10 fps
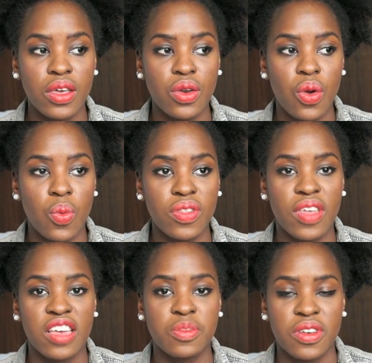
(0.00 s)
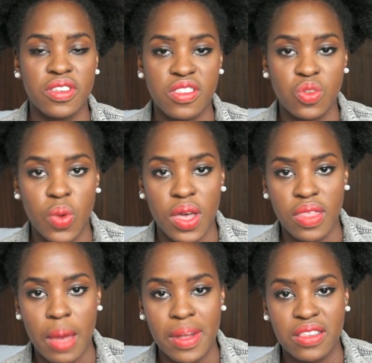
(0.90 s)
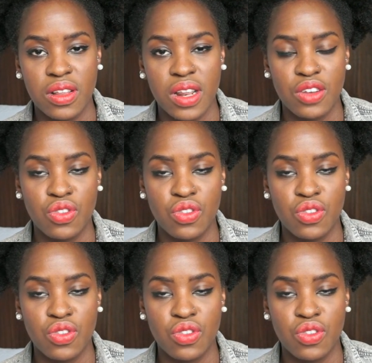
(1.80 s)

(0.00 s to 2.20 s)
you know, what their experiences were in that particular